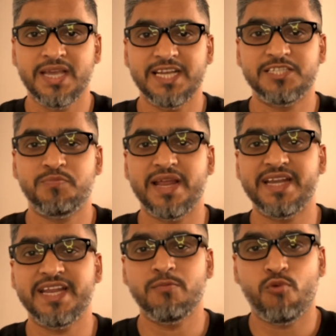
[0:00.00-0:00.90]
It's
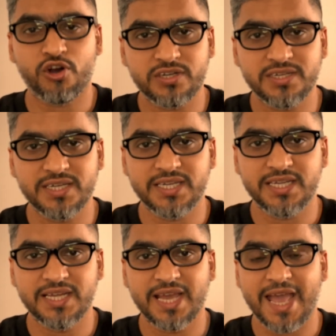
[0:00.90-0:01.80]
blending
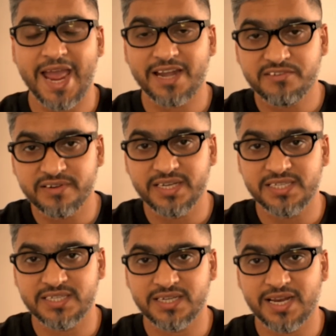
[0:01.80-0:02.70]
modernity and
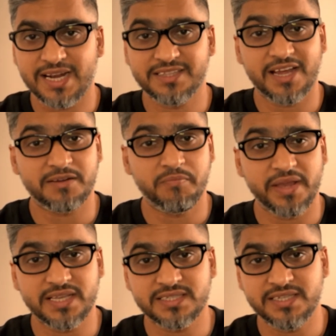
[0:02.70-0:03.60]
tradition, and that
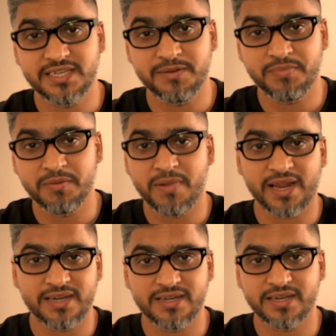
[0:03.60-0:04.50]
makes it deeply
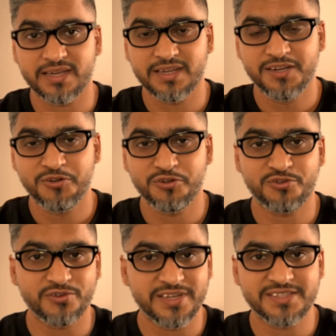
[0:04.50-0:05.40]
magnetic to
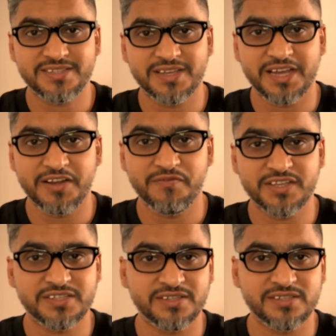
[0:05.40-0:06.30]
tourists,
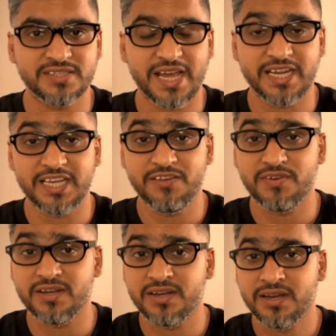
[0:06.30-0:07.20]
investors, and
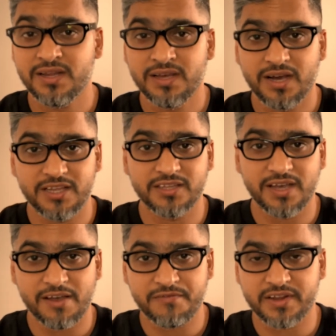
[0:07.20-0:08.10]
even other
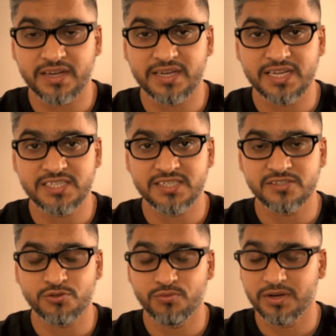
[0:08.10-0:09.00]
African
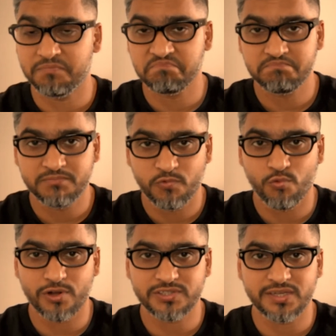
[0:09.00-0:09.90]
nations who are
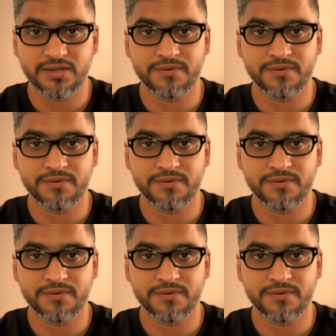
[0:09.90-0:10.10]
watching.